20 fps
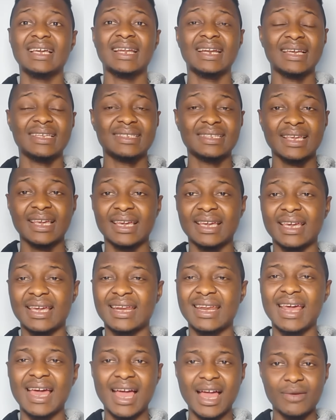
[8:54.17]
and I say
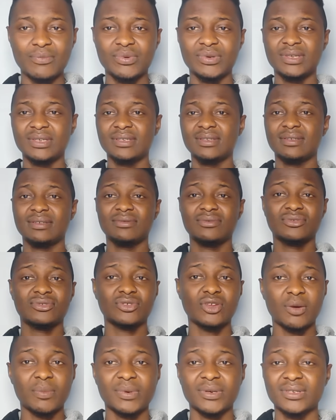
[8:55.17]
again, Abbi
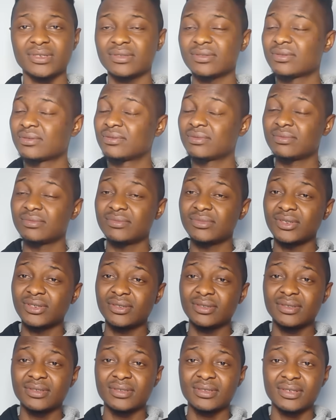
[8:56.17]
Summers
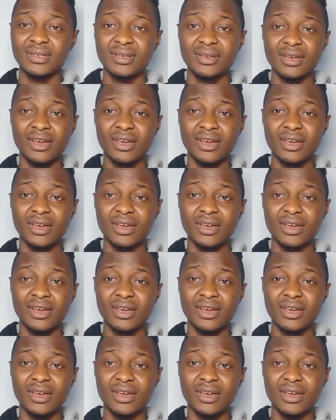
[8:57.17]
is